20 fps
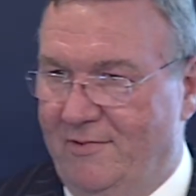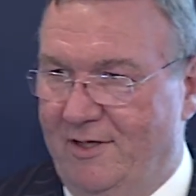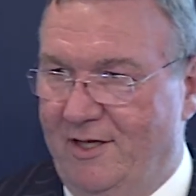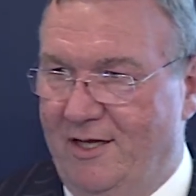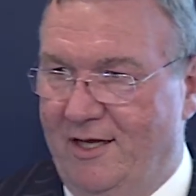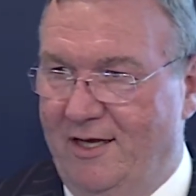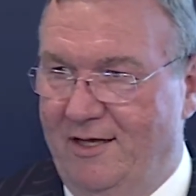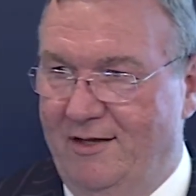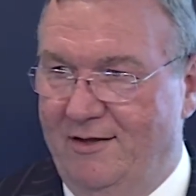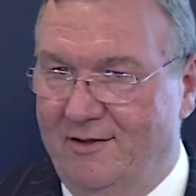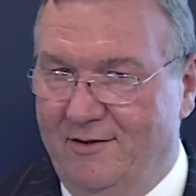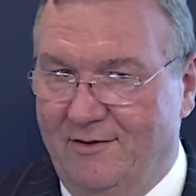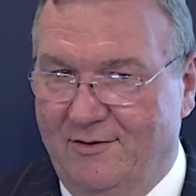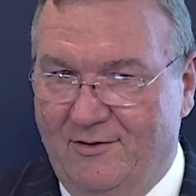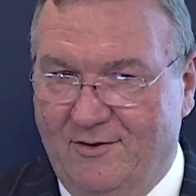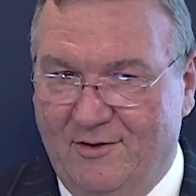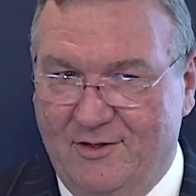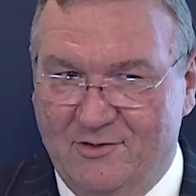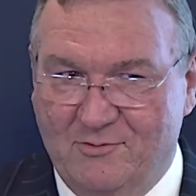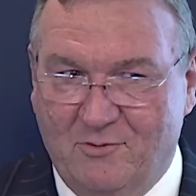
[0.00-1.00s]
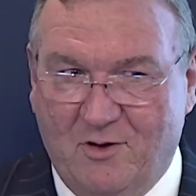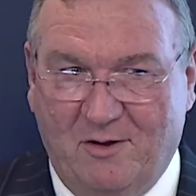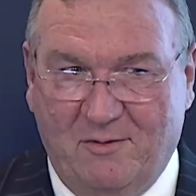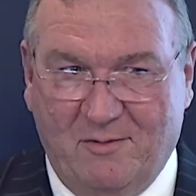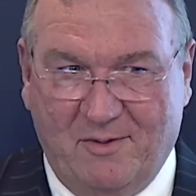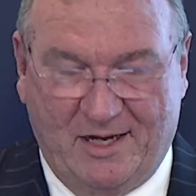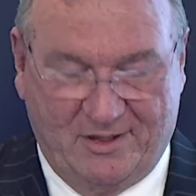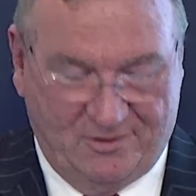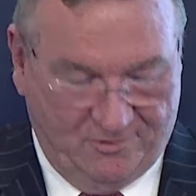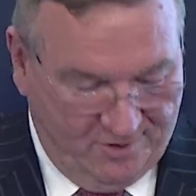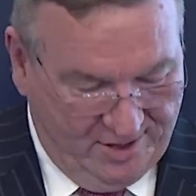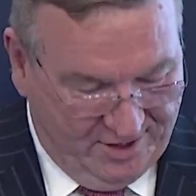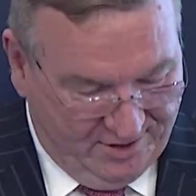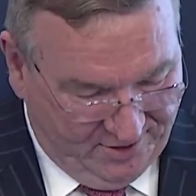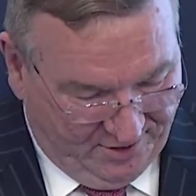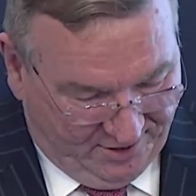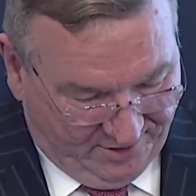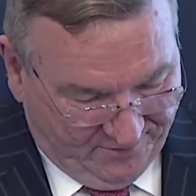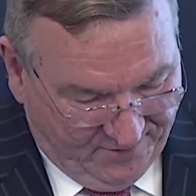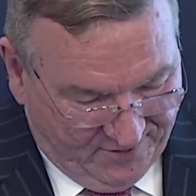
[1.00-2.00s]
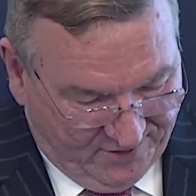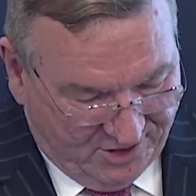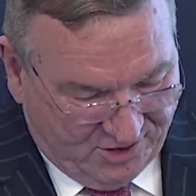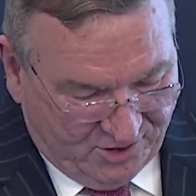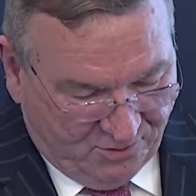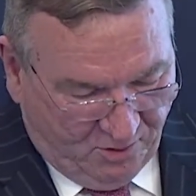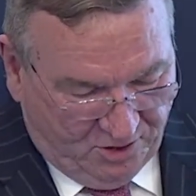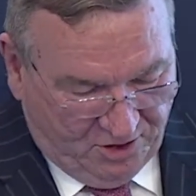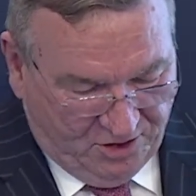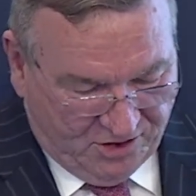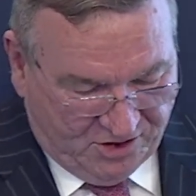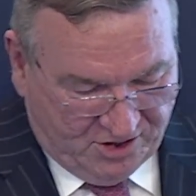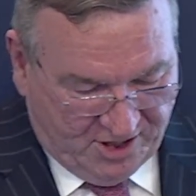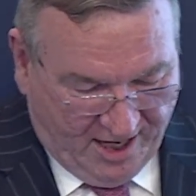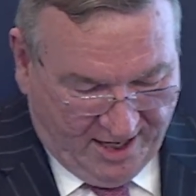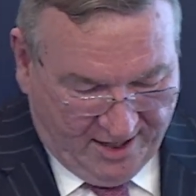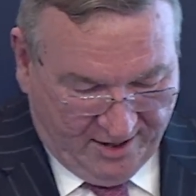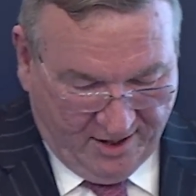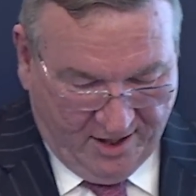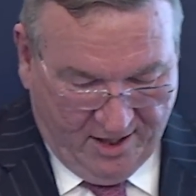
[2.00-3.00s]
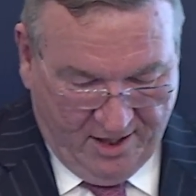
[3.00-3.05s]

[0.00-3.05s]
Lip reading: Okay? This is what I'm about to read to you. This is what you state.